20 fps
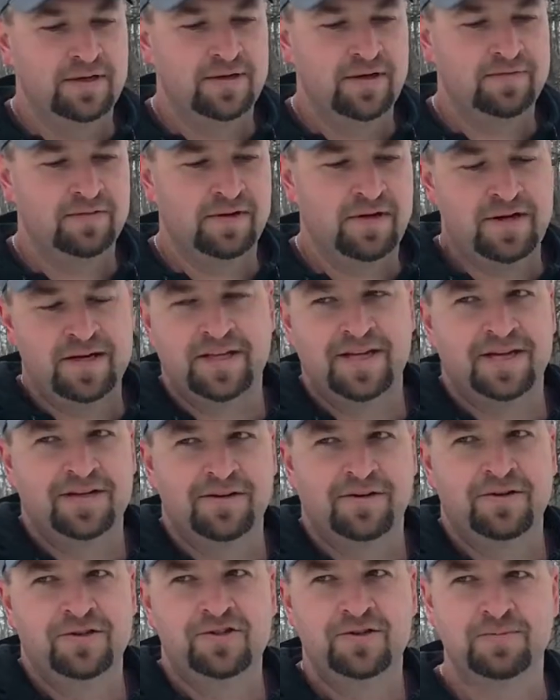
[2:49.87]
have a lot of
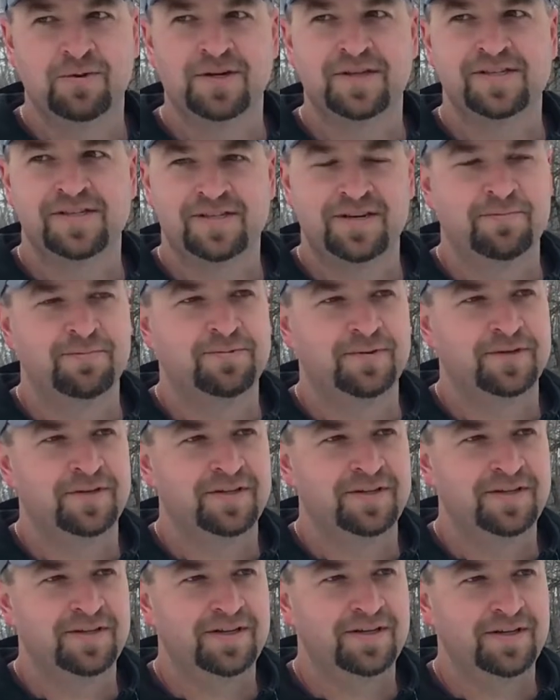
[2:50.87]
technology, but it's simple.
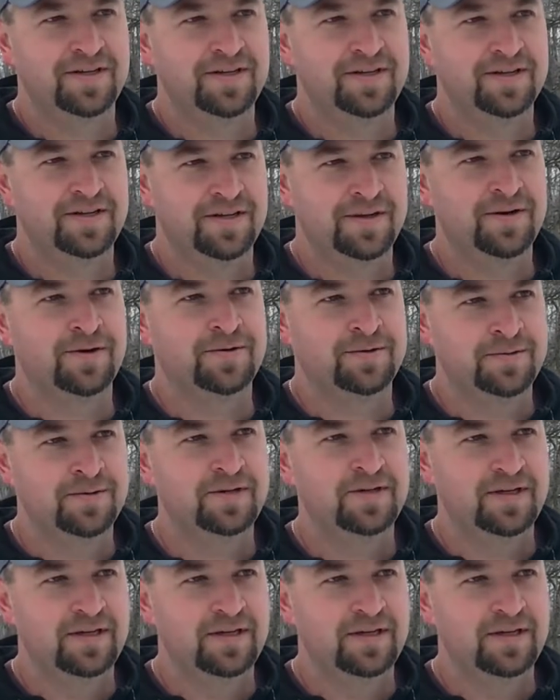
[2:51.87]
Yeah. You know,